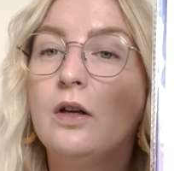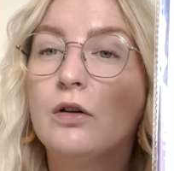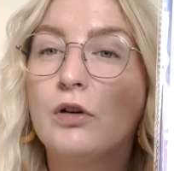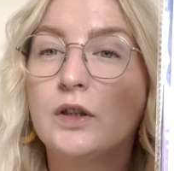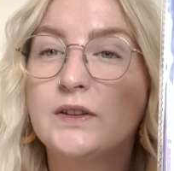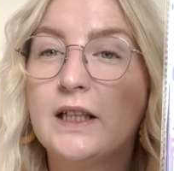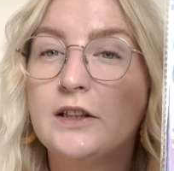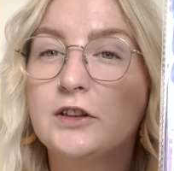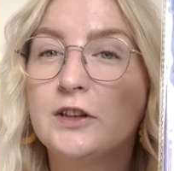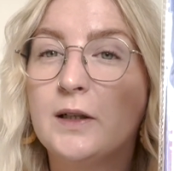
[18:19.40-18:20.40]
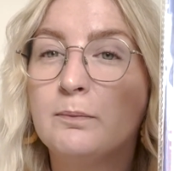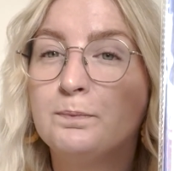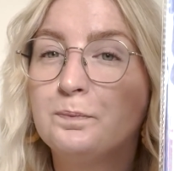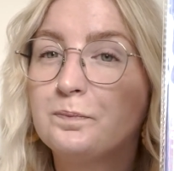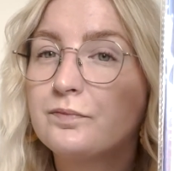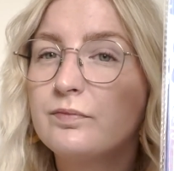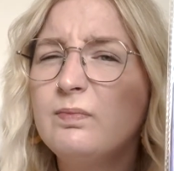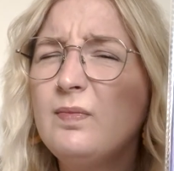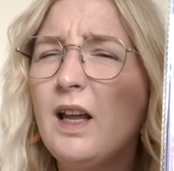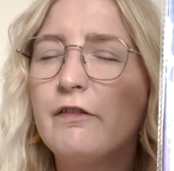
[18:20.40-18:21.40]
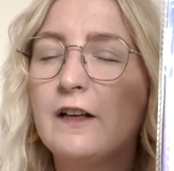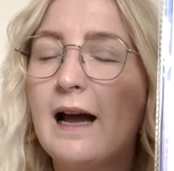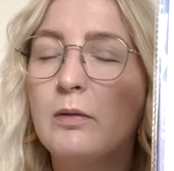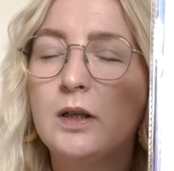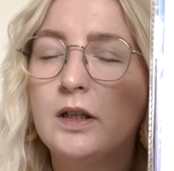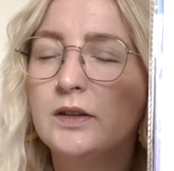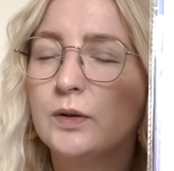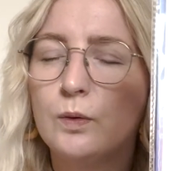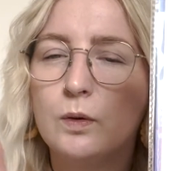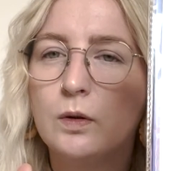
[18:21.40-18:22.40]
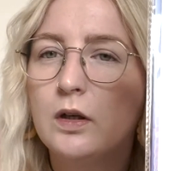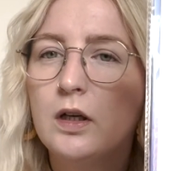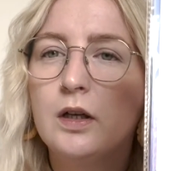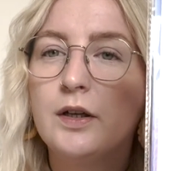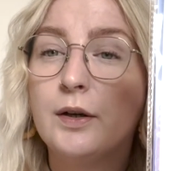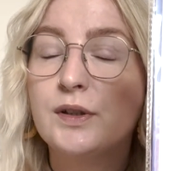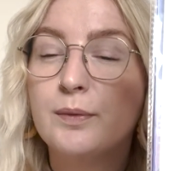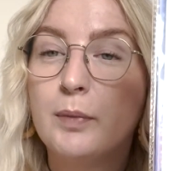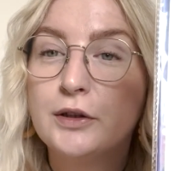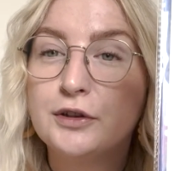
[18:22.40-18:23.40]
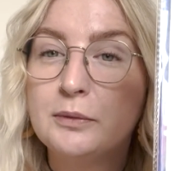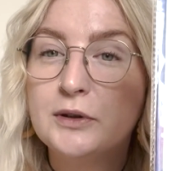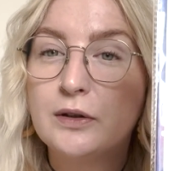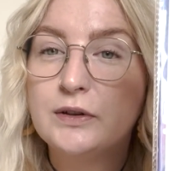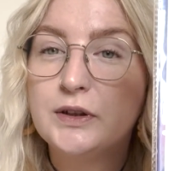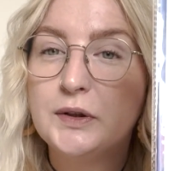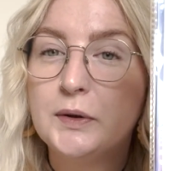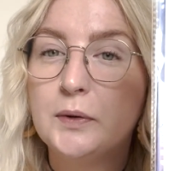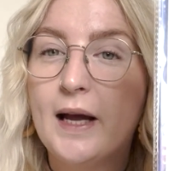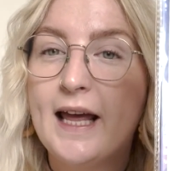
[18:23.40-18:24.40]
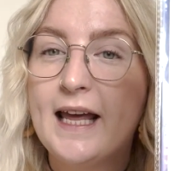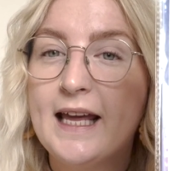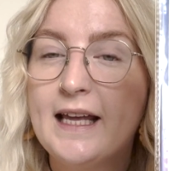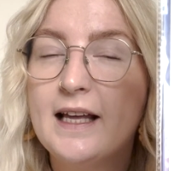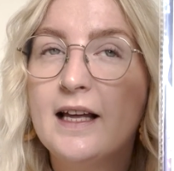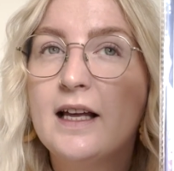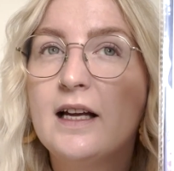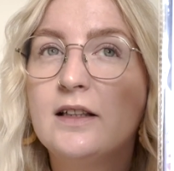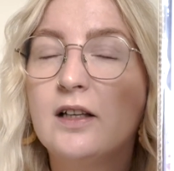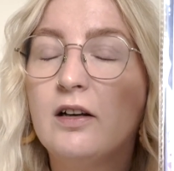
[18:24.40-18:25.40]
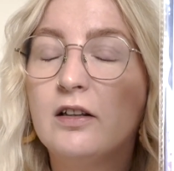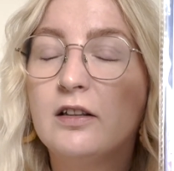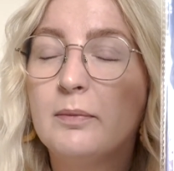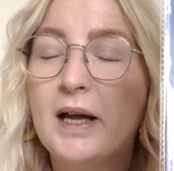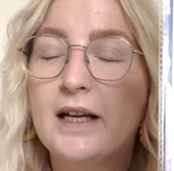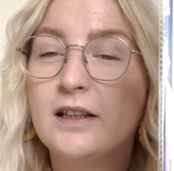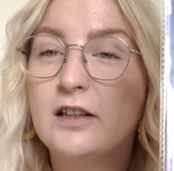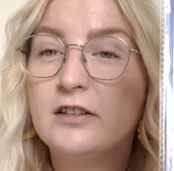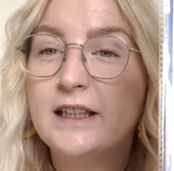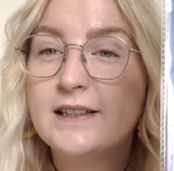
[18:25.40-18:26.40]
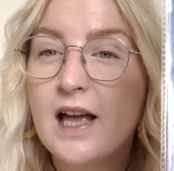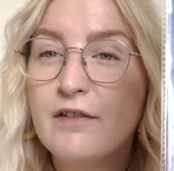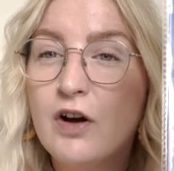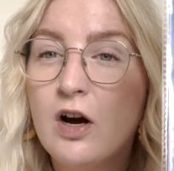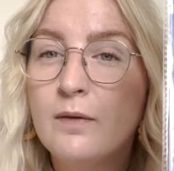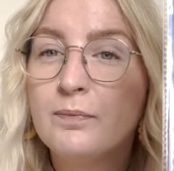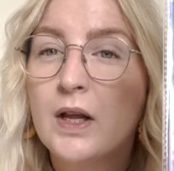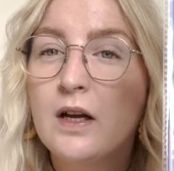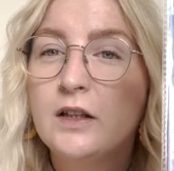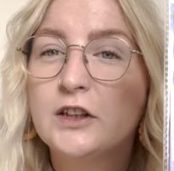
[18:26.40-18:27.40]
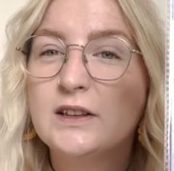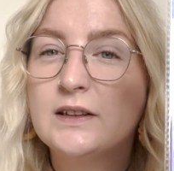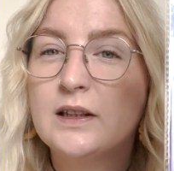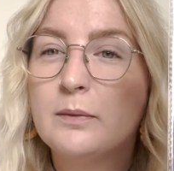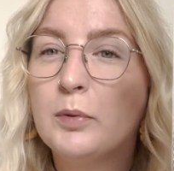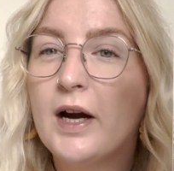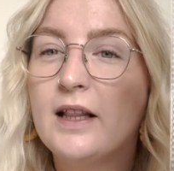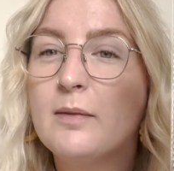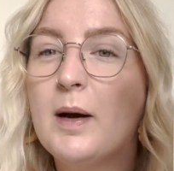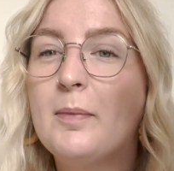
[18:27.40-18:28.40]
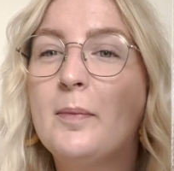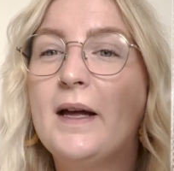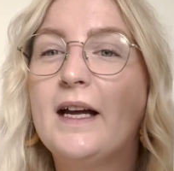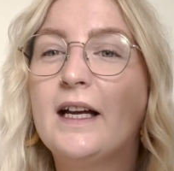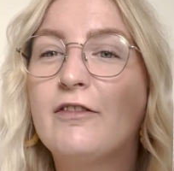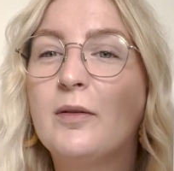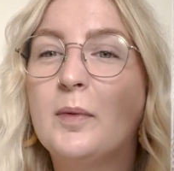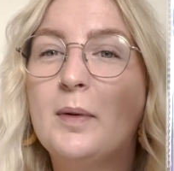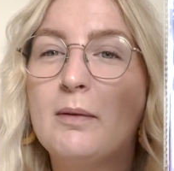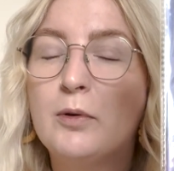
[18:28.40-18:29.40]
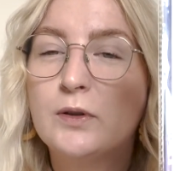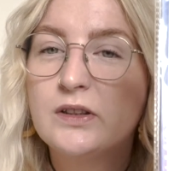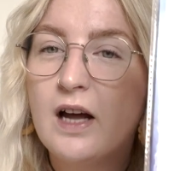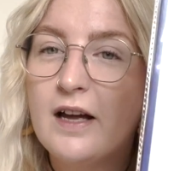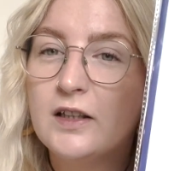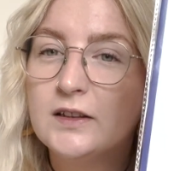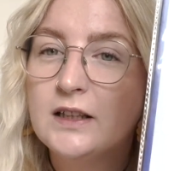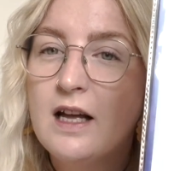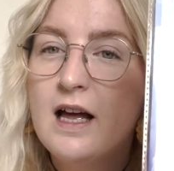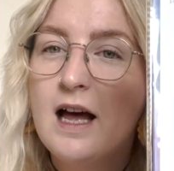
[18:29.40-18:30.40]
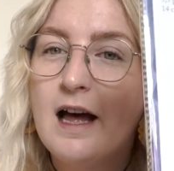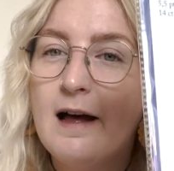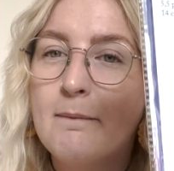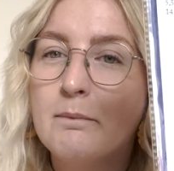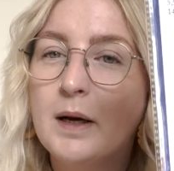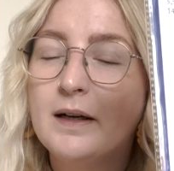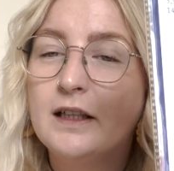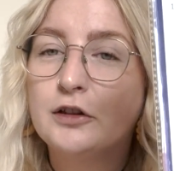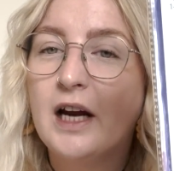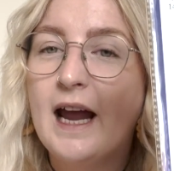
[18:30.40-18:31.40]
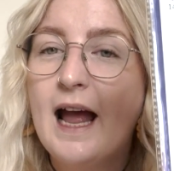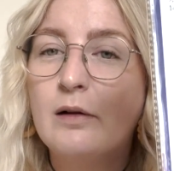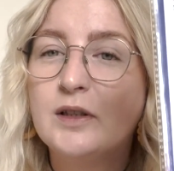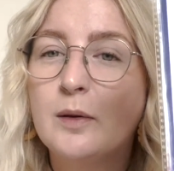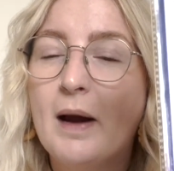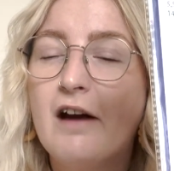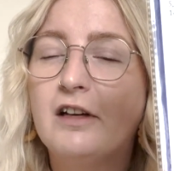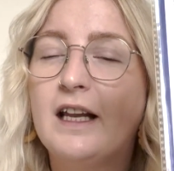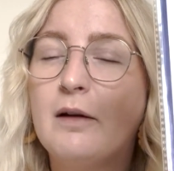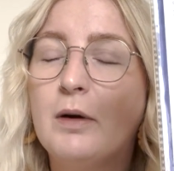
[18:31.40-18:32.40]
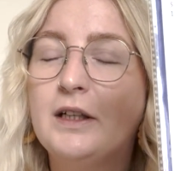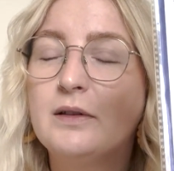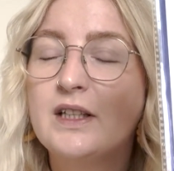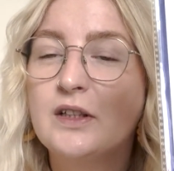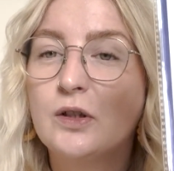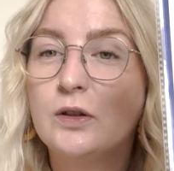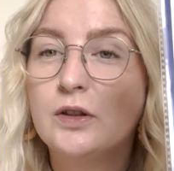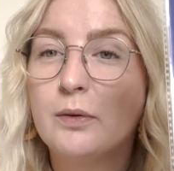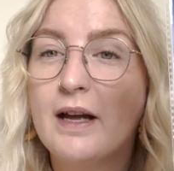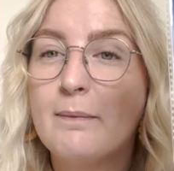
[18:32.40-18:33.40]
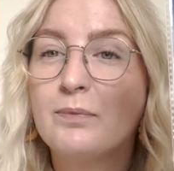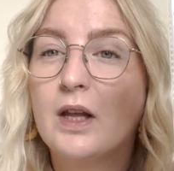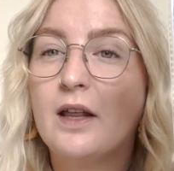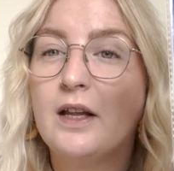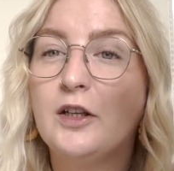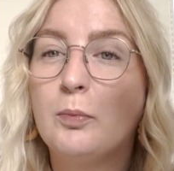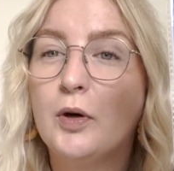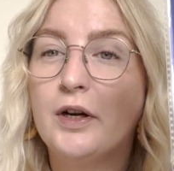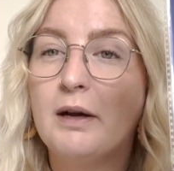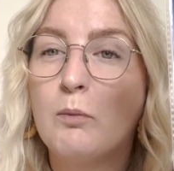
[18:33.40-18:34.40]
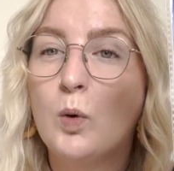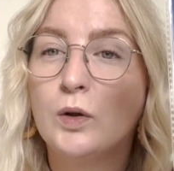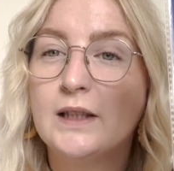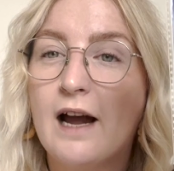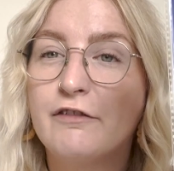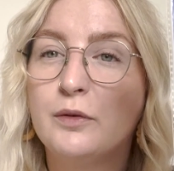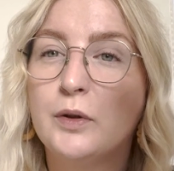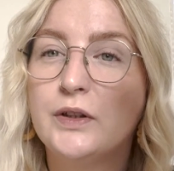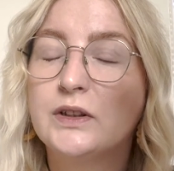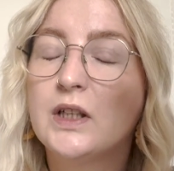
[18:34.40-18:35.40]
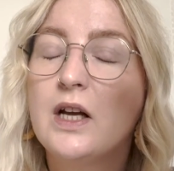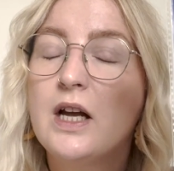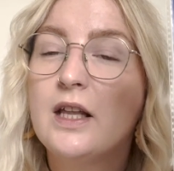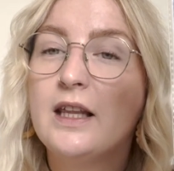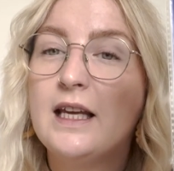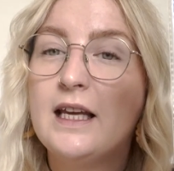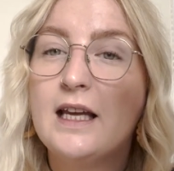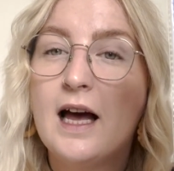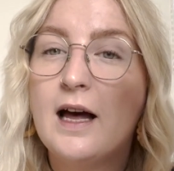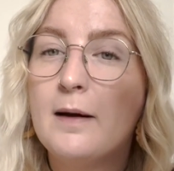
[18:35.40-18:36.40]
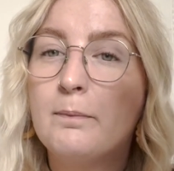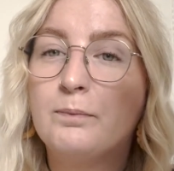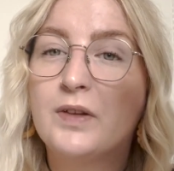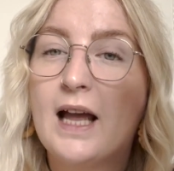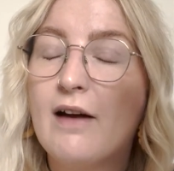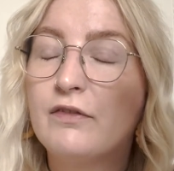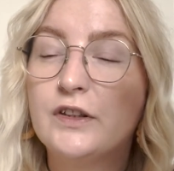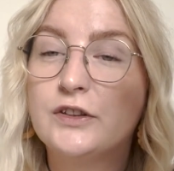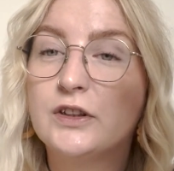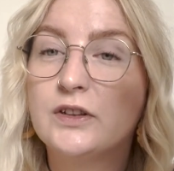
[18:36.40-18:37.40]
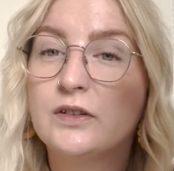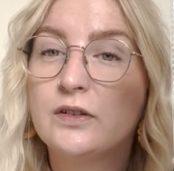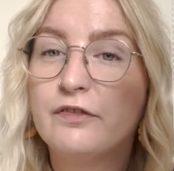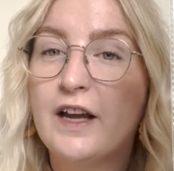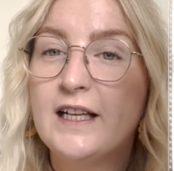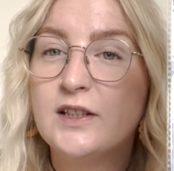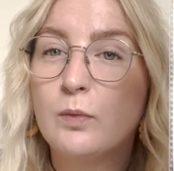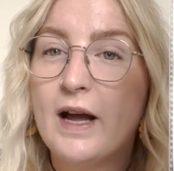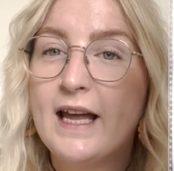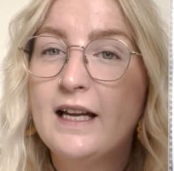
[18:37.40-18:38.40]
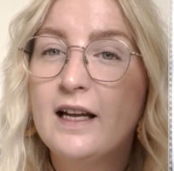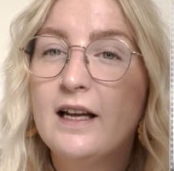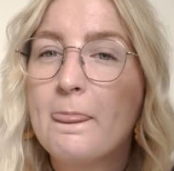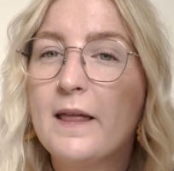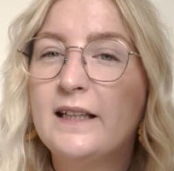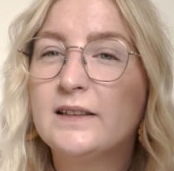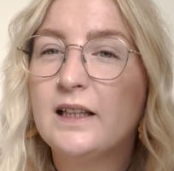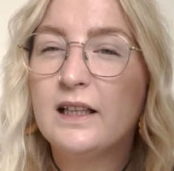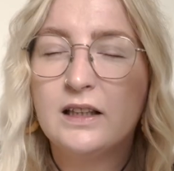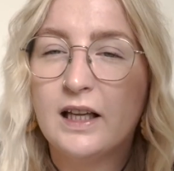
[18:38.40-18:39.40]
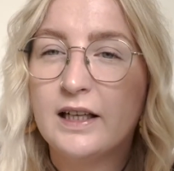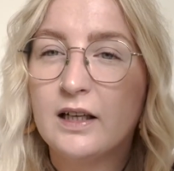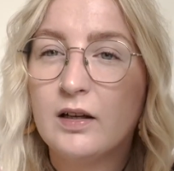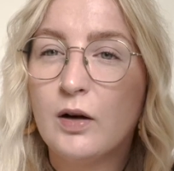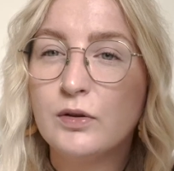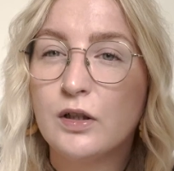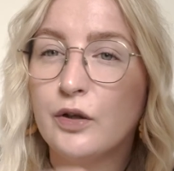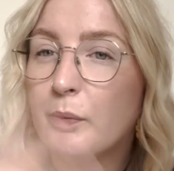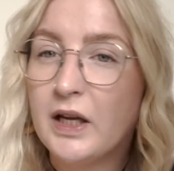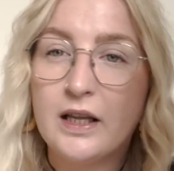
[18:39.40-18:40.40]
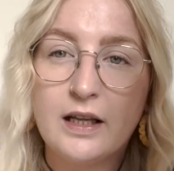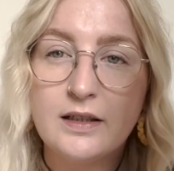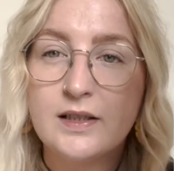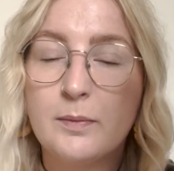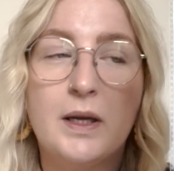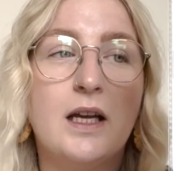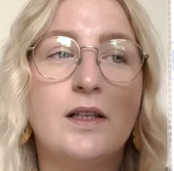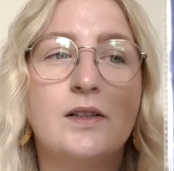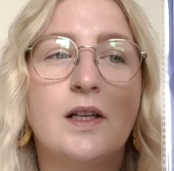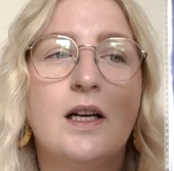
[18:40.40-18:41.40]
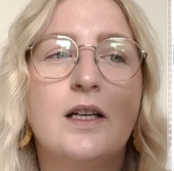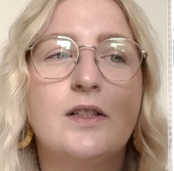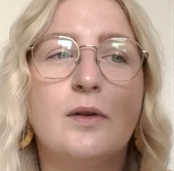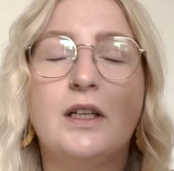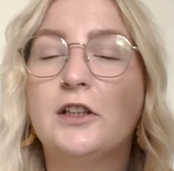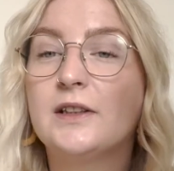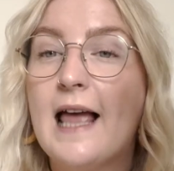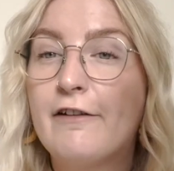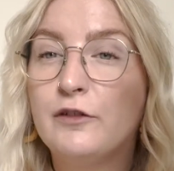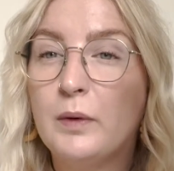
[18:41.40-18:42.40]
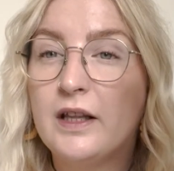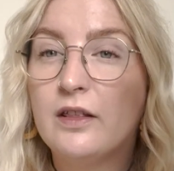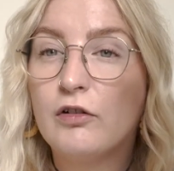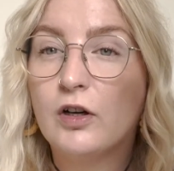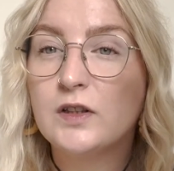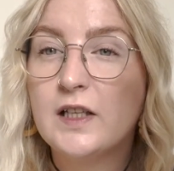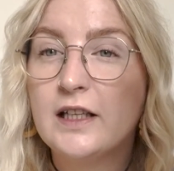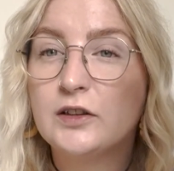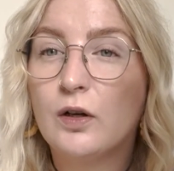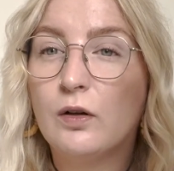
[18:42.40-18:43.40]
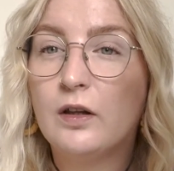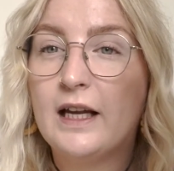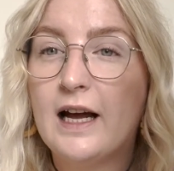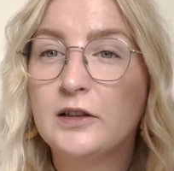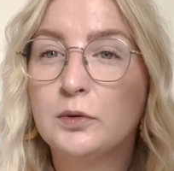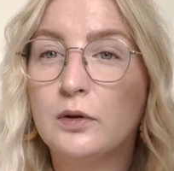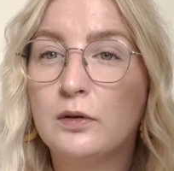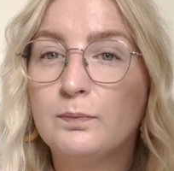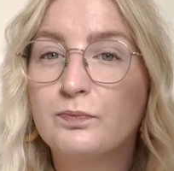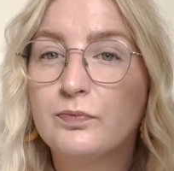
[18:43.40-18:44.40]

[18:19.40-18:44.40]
cross stitch some flowers or, you know, some mushrooms onto a pair of dungarees that I've got, just to brighten them up a bit, give them a bit more style. But I'm going to try it out. So apparently when you stitch onto it and then you put it in water afterwards, the canvas just fades away and it like goes gloopy and then disappears. So you're just left with the cross stitch on the actual